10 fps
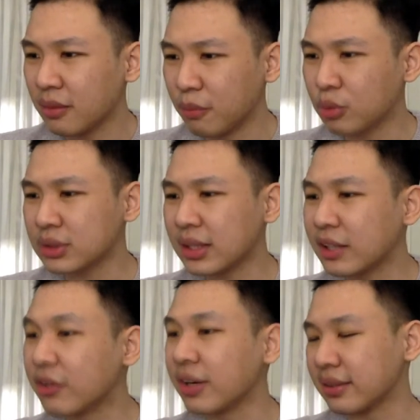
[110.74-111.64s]

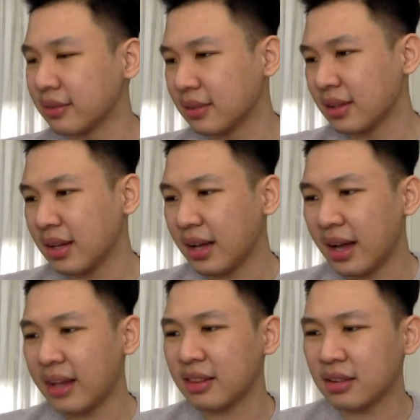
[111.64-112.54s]
mostly green.
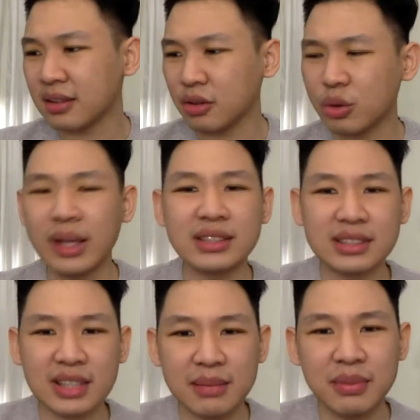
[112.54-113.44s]
And
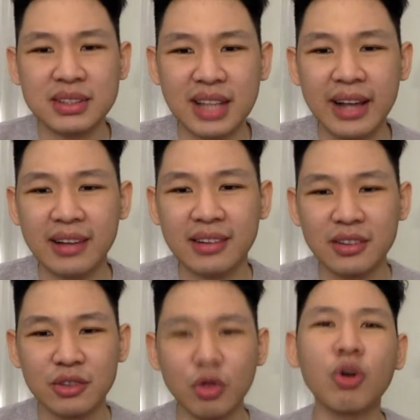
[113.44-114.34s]
today's theme is like
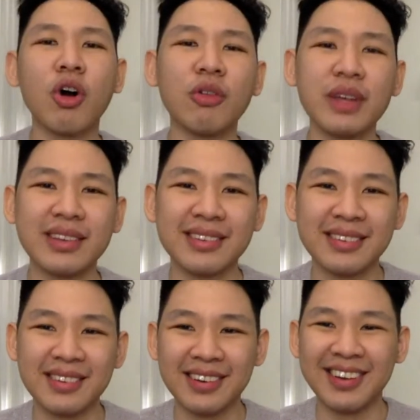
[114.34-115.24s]
no COVID.
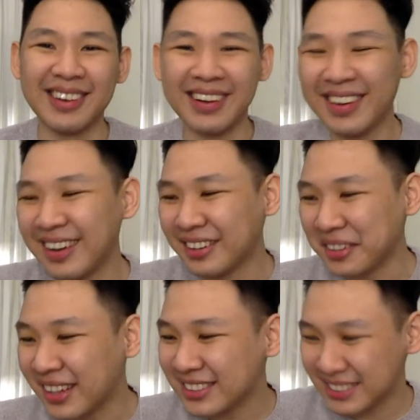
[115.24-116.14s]

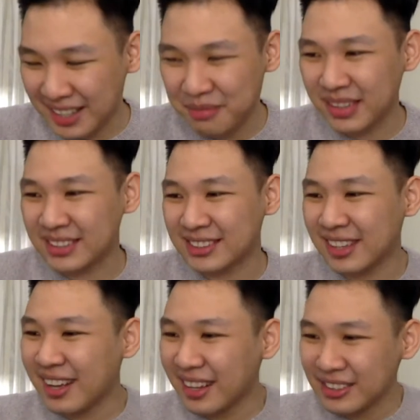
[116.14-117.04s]
Today's theme
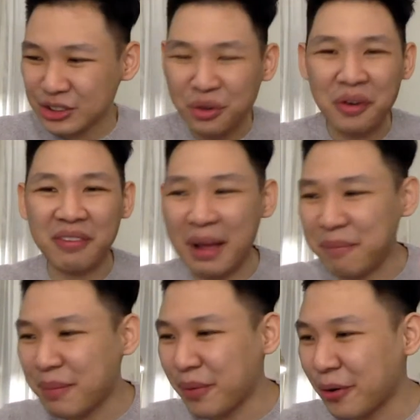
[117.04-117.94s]
is sort of
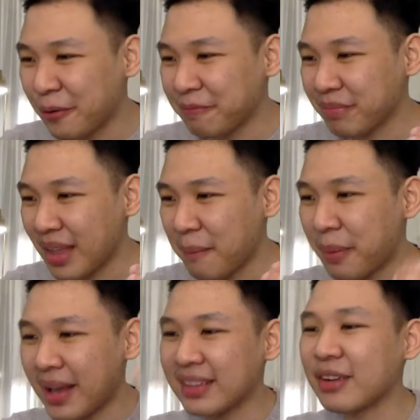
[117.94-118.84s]
like people
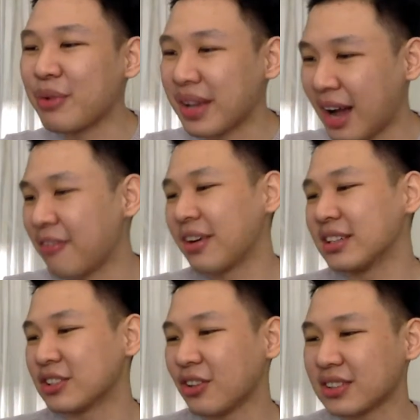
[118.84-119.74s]
playing the
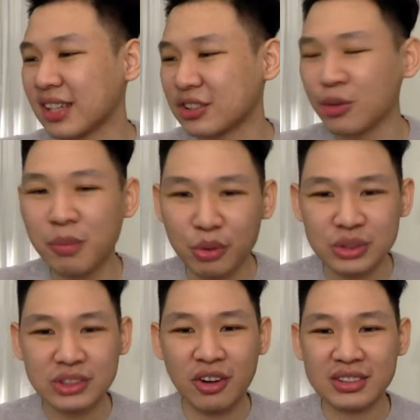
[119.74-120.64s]
recovery stocks. So
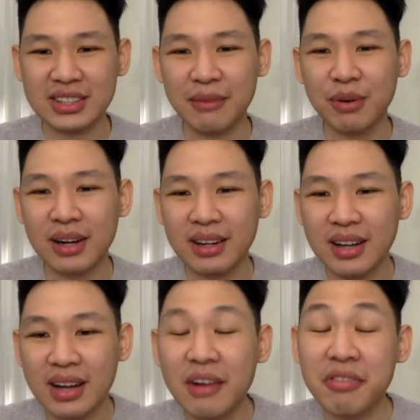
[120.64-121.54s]
most stocks that were
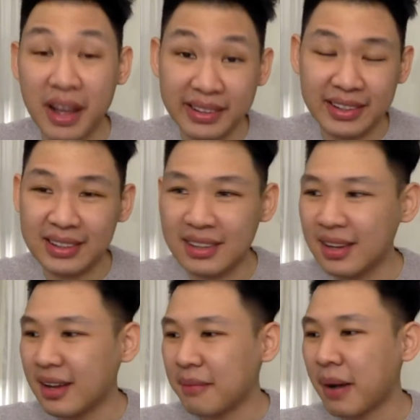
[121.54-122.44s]
affected
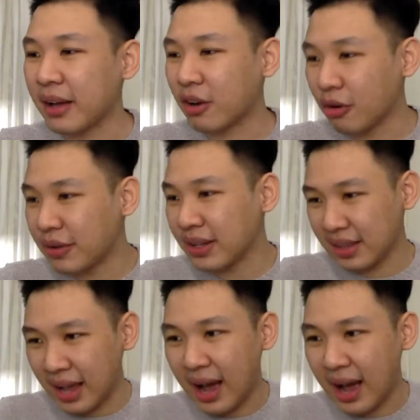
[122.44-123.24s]
by COVID, they